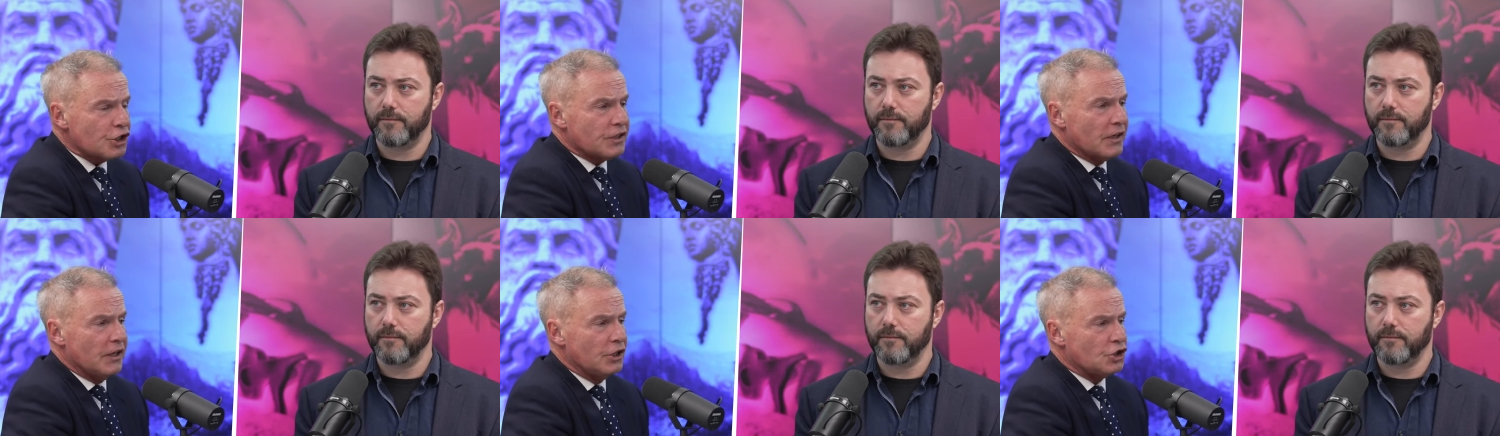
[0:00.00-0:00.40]

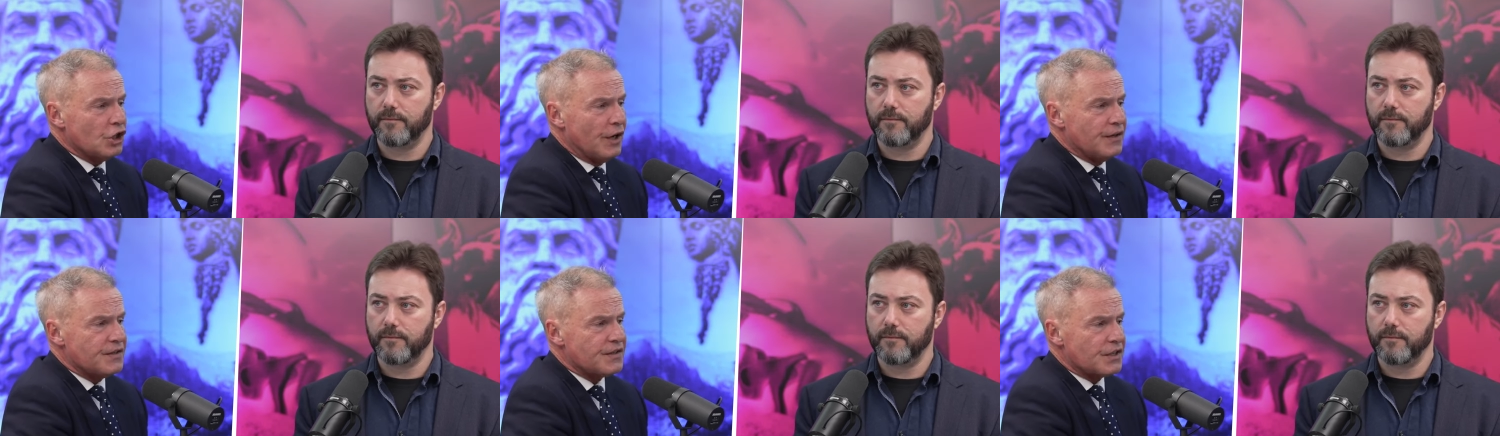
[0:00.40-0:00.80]

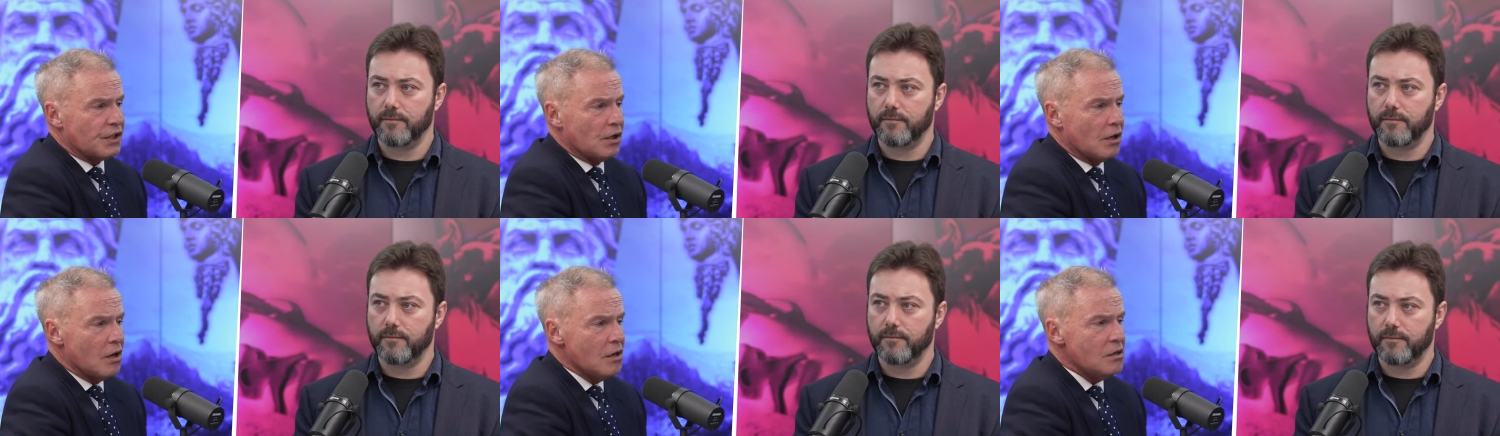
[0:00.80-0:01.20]

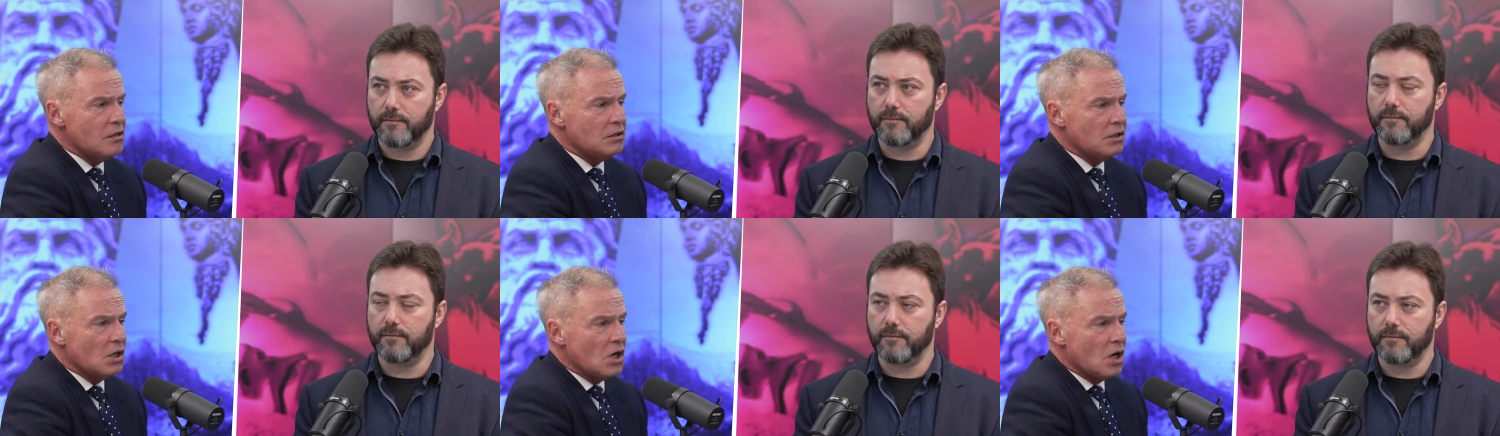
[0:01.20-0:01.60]
Speaker 1: intelligentsia.
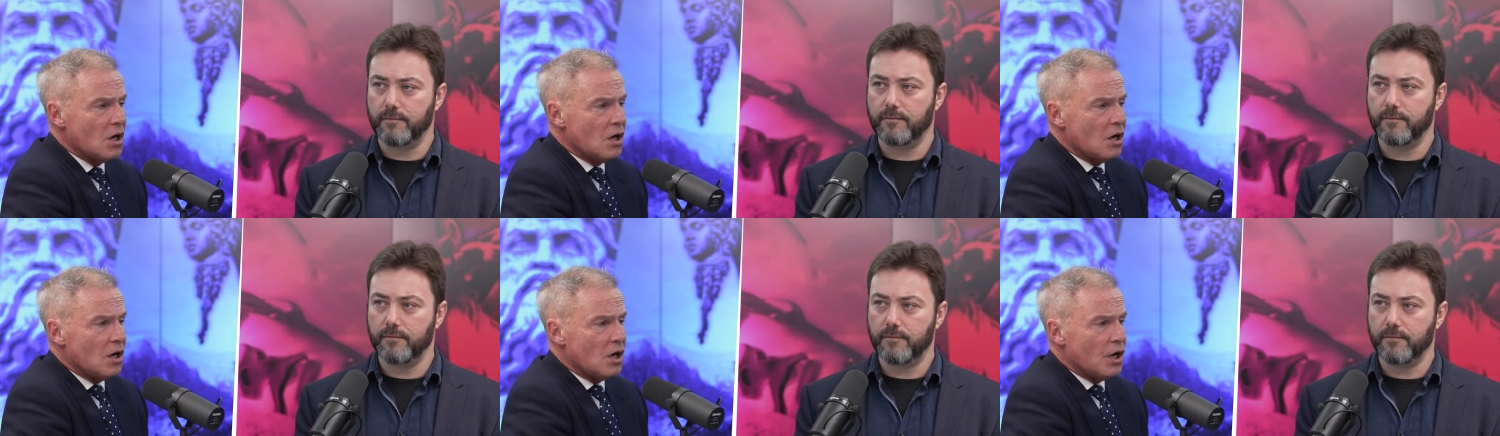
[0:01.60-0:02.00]
Mm
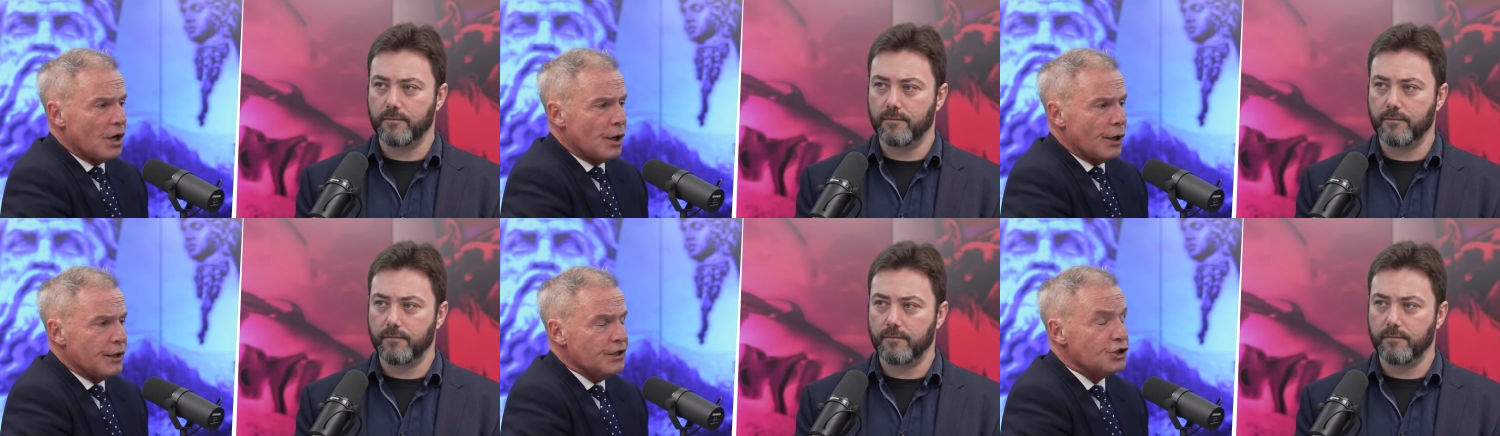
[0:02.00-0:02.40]

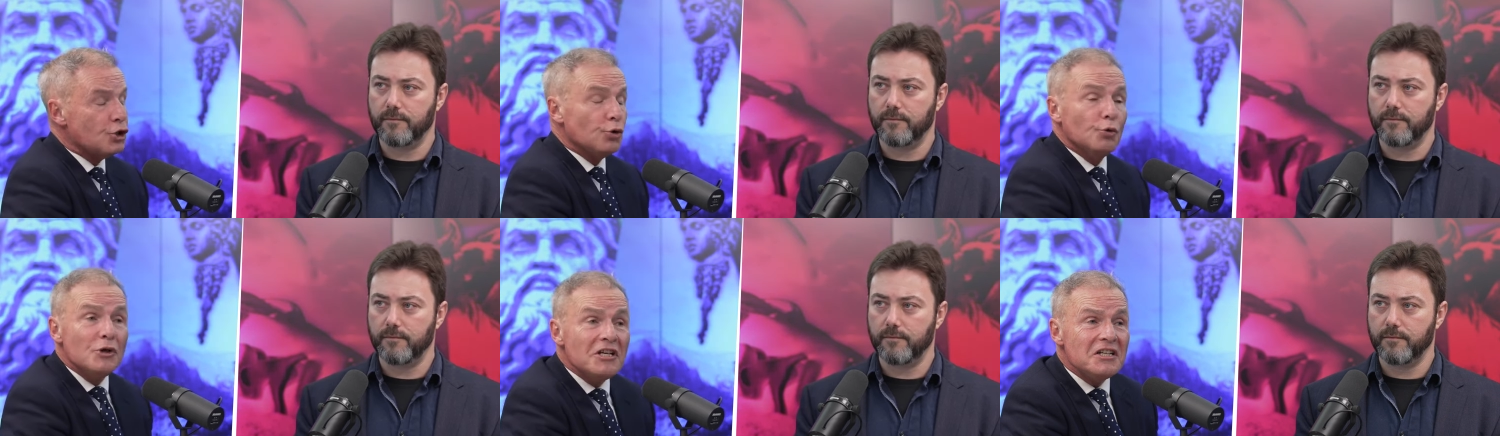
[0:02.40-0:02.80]
is
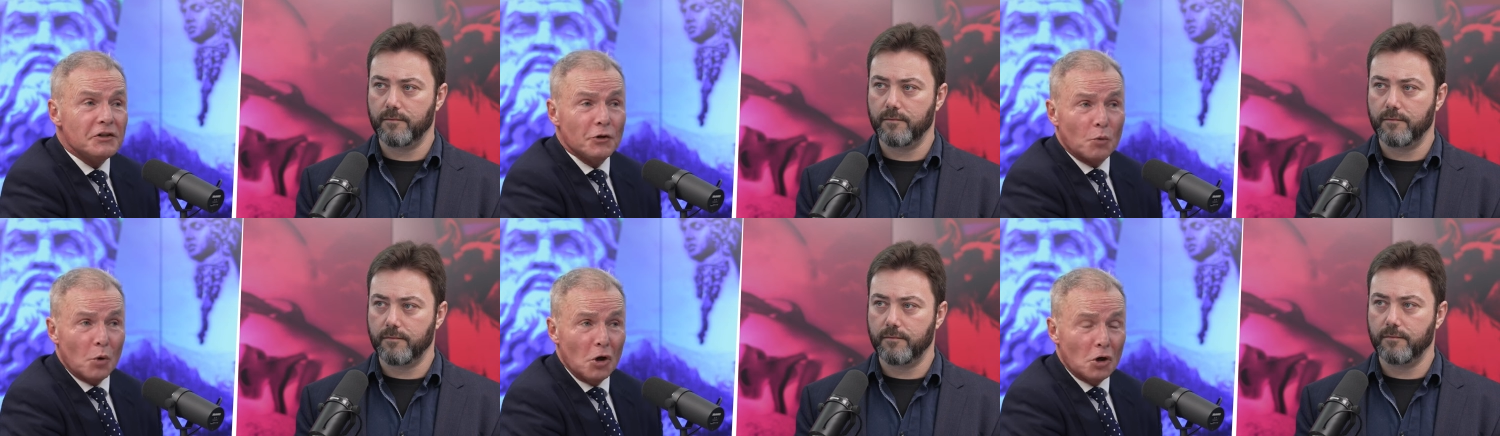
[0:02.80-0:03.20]
unique
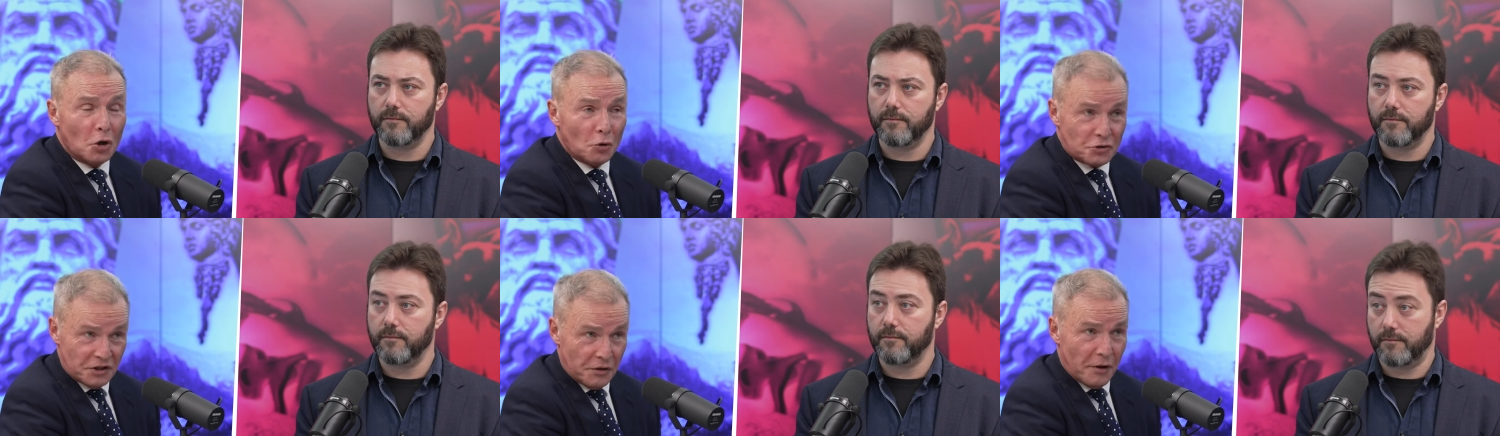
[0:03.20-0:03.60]
in the
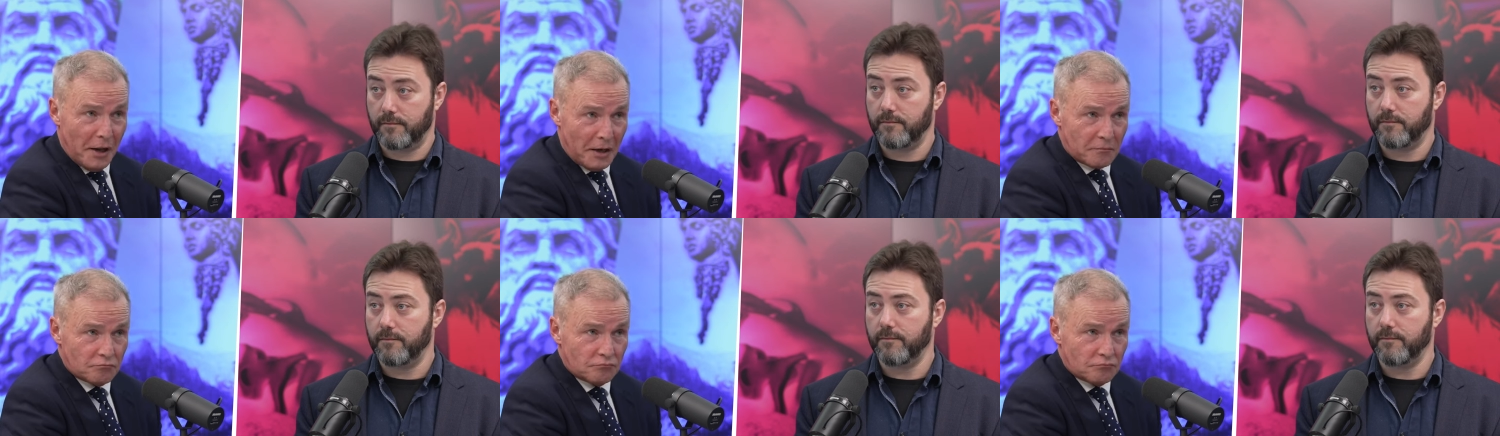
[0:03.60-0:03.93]
world in that.